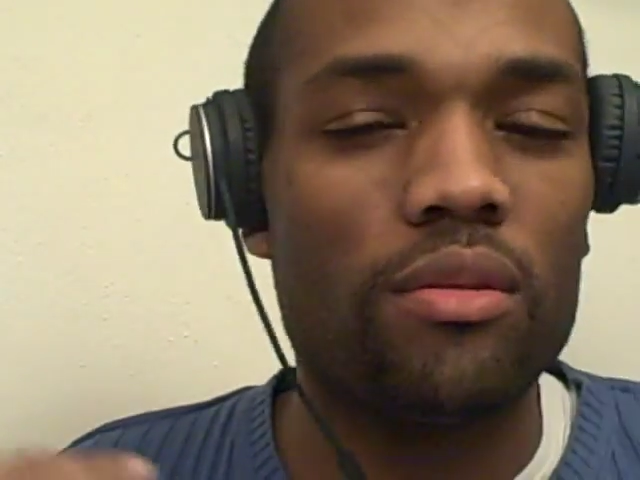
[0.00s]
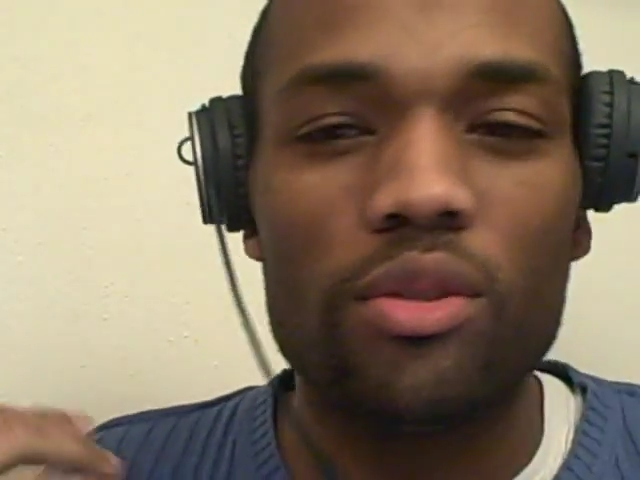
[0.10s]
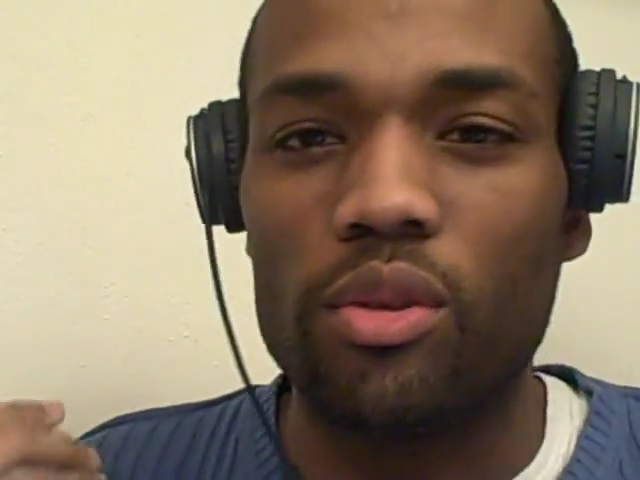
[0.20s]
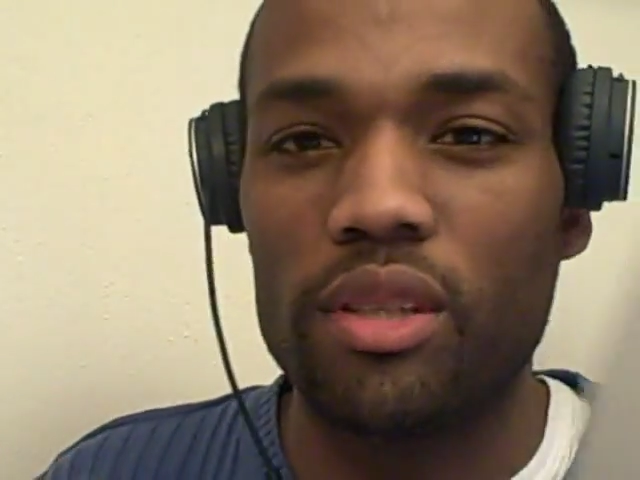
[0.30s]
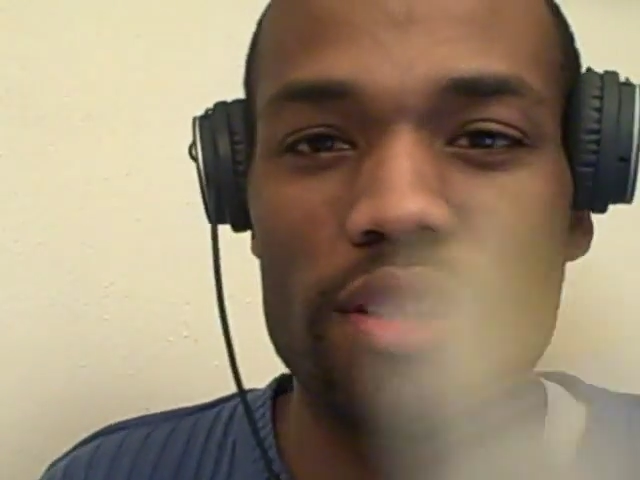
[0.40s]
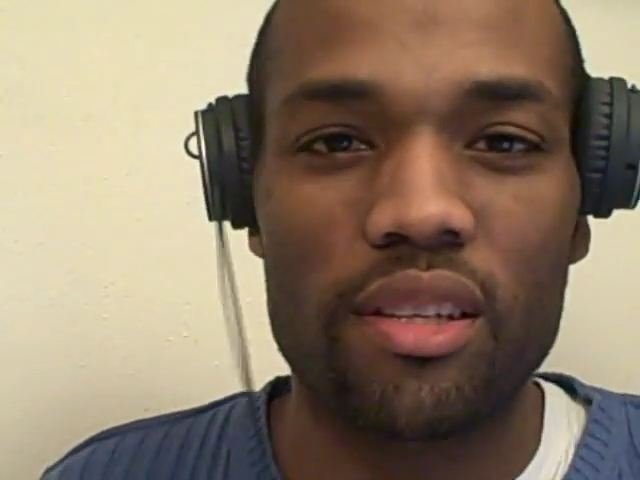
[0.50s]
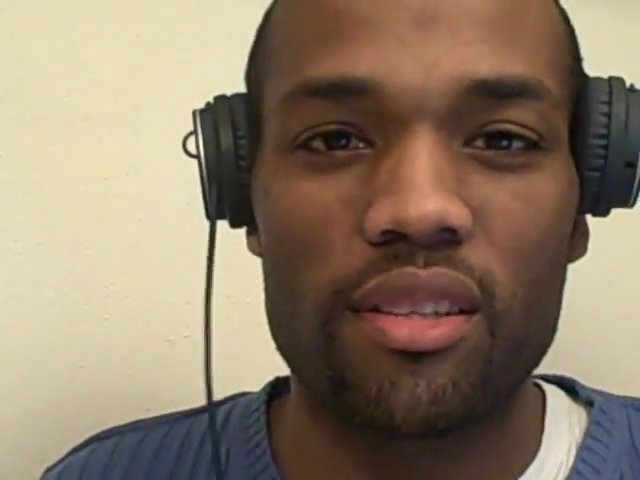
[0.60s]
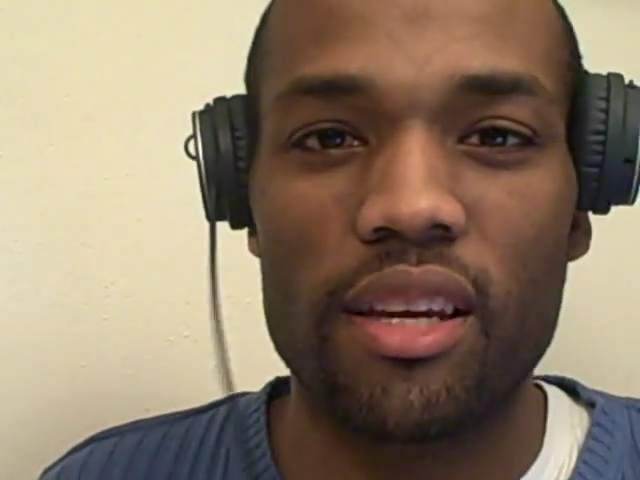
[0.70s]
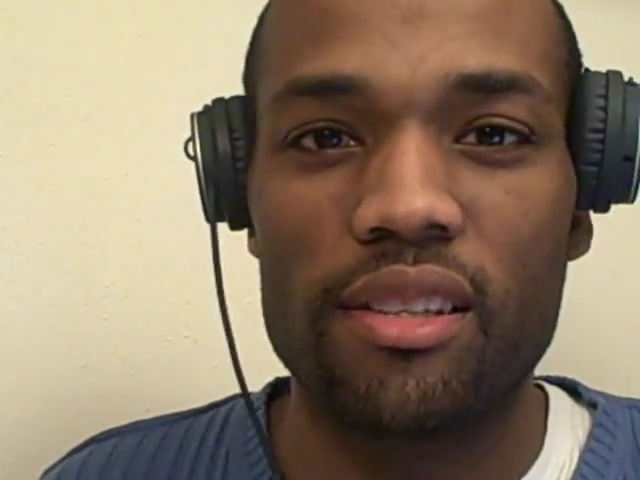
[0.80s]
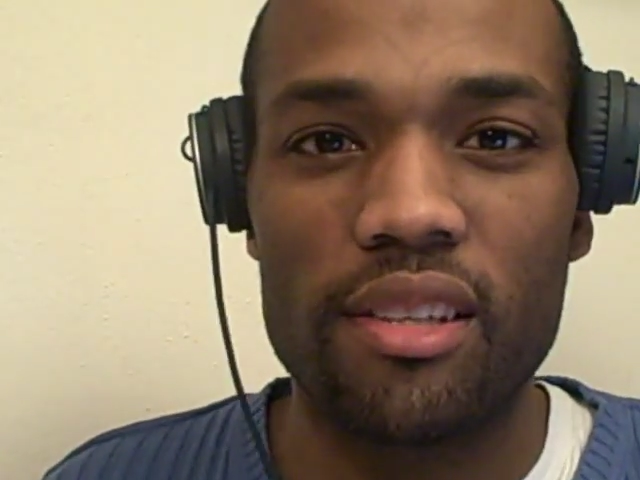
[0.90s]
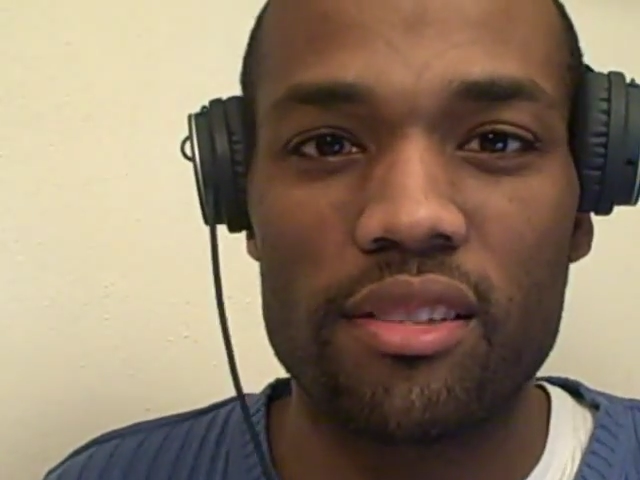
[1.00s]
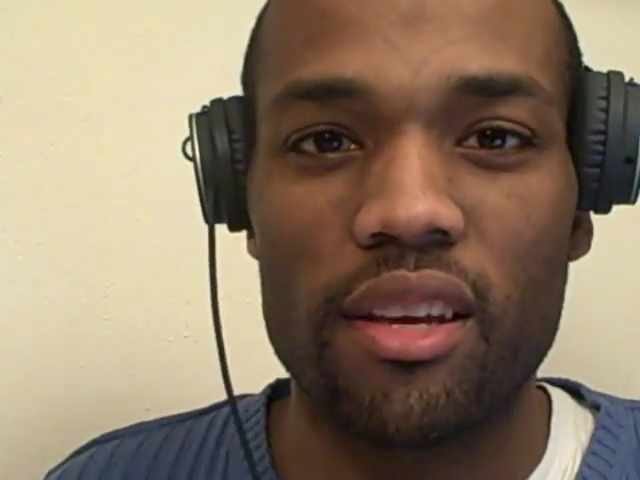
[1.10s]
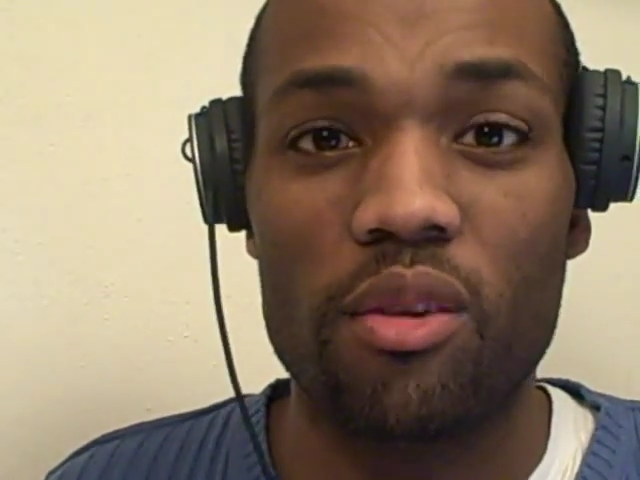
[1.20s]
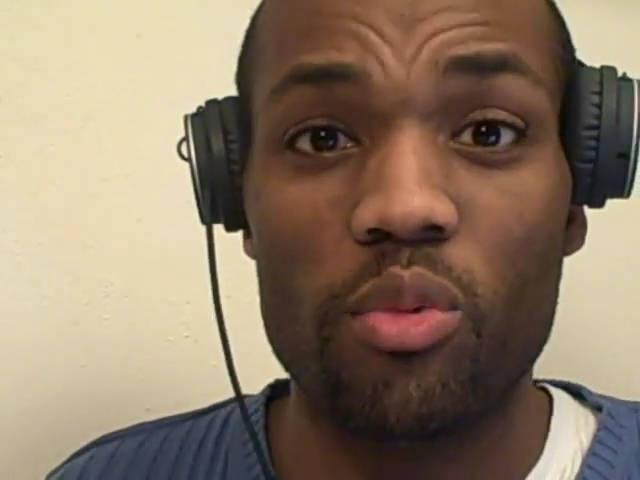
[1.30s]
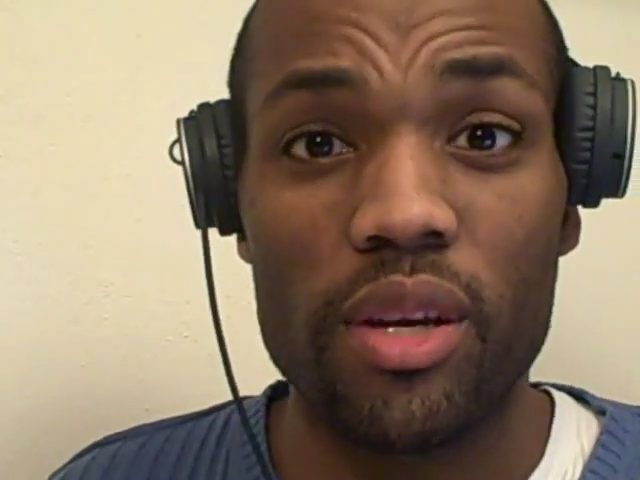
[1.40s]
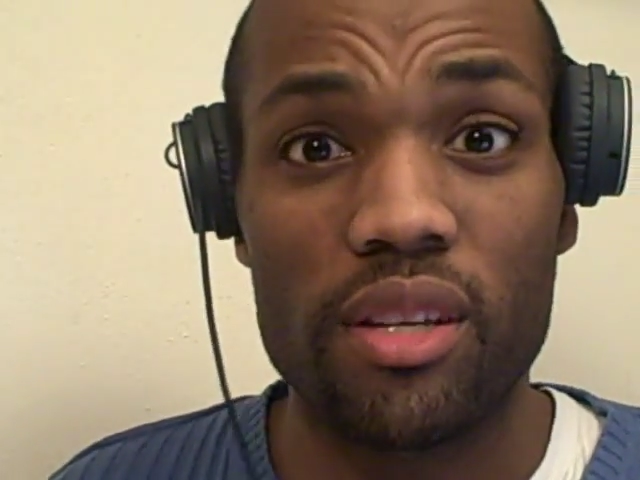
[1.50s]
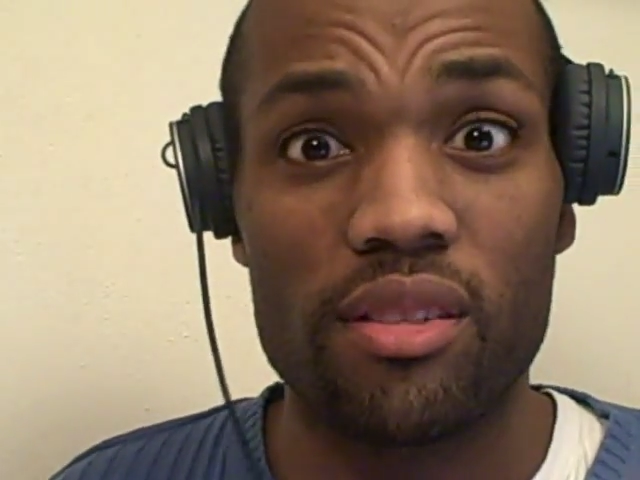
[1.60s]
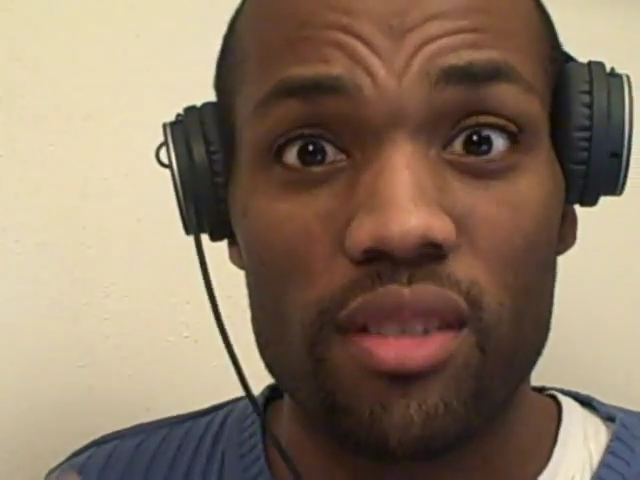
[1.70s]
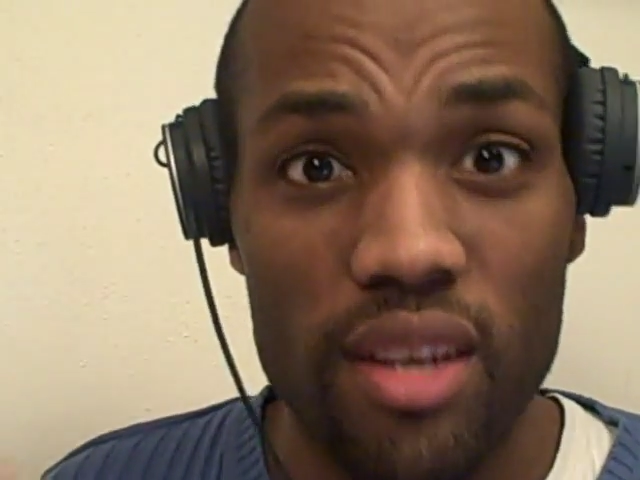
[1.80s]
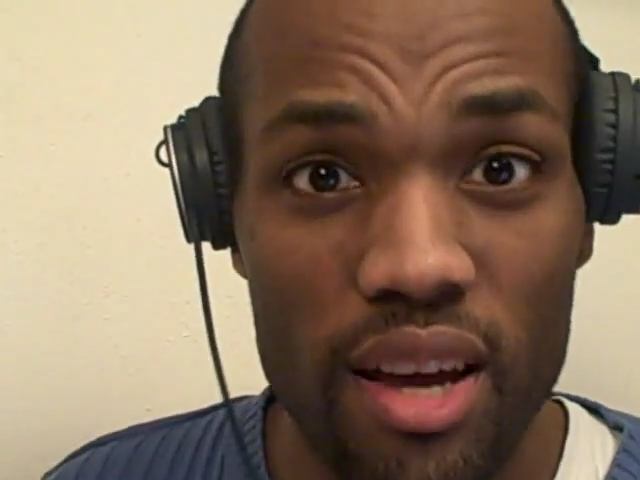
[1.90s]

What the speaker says: this can take 6 to 8 weeks.